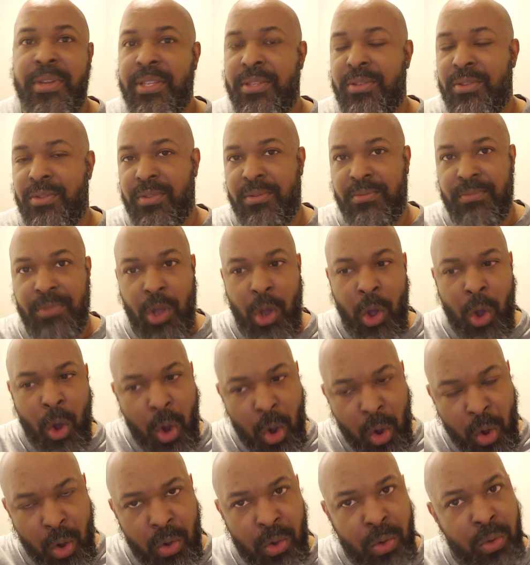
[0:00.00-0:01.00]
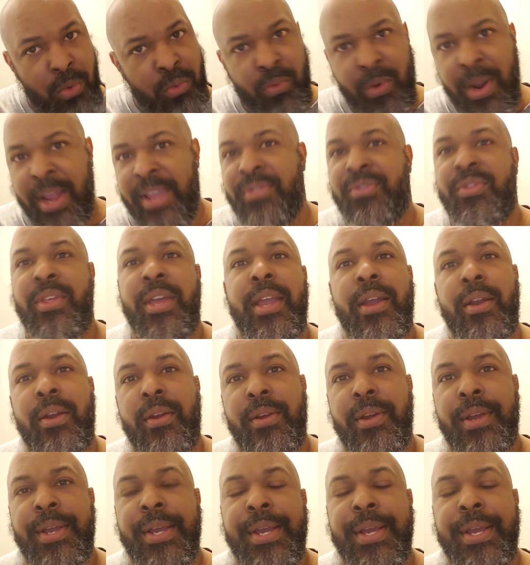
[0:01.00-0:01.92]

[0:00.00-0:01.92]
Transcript: It's all right there.